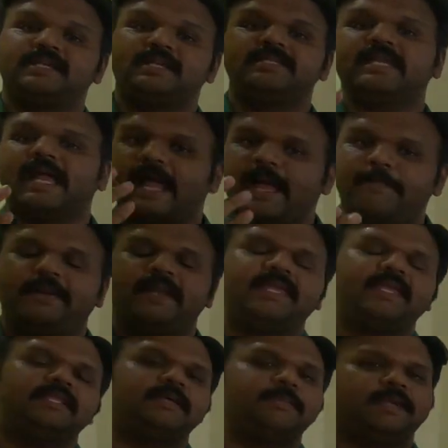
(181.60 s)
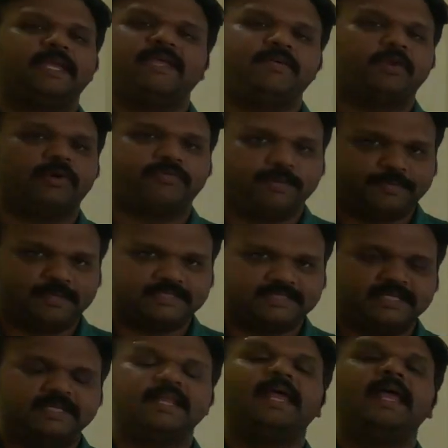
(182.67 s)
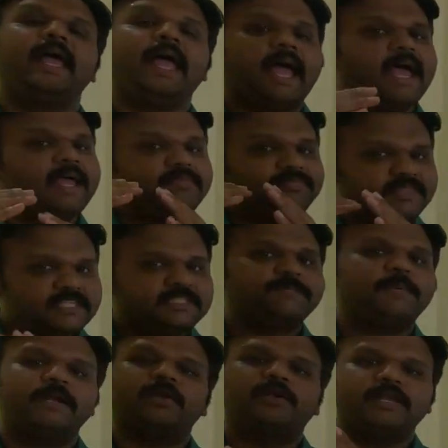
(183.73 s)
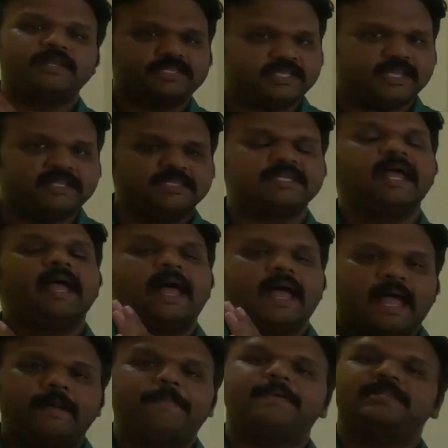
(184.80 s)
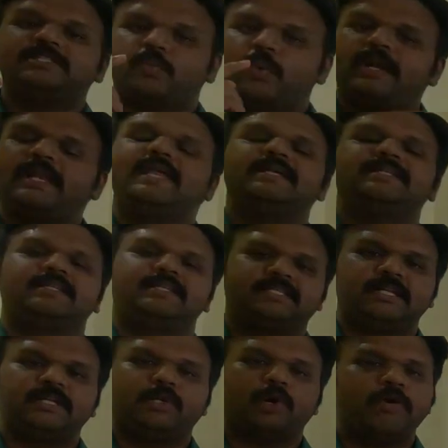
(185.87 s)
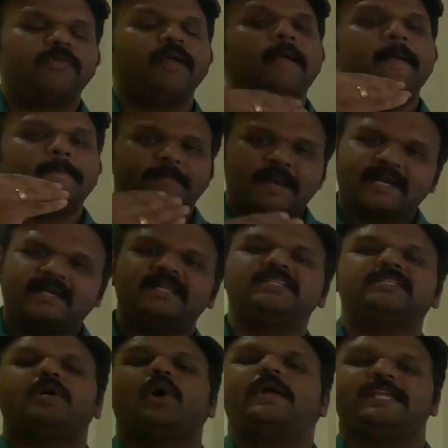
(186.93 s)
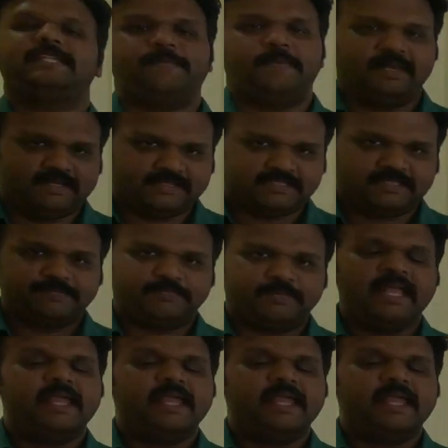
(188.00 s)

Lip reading: change happening in the behavior of a person, and this particular change happens only as a result of practice or experience.